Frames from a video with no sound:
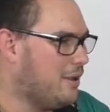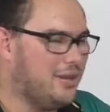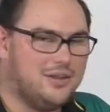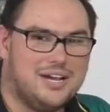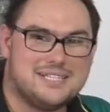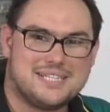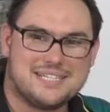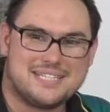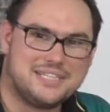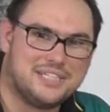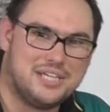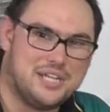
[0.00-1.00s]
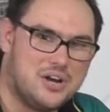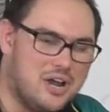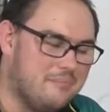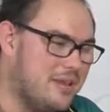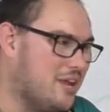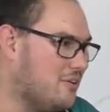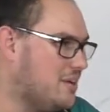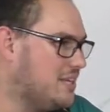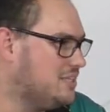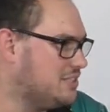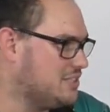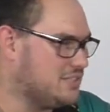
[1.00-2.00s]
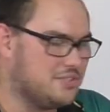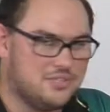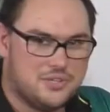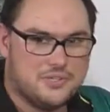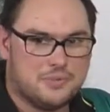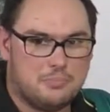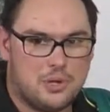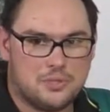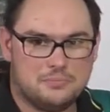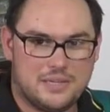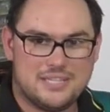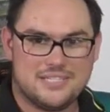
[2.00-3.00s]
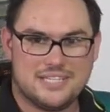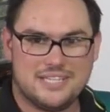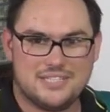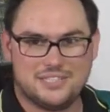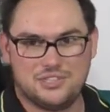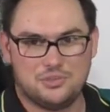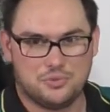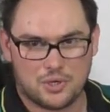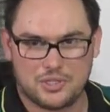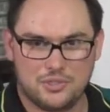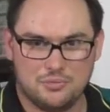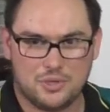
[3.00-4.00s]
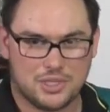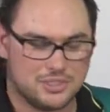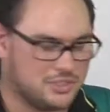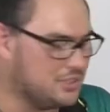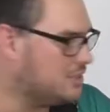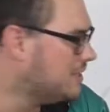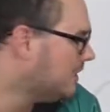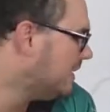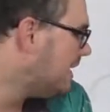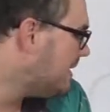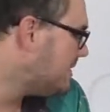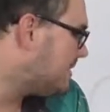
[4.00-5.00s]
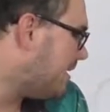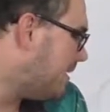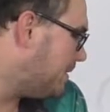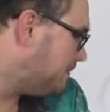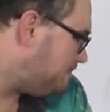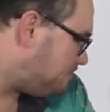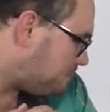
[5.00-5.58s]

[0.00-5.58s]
realize that it's actually a nightmare and, and just use a modern PC to do what you want to do. So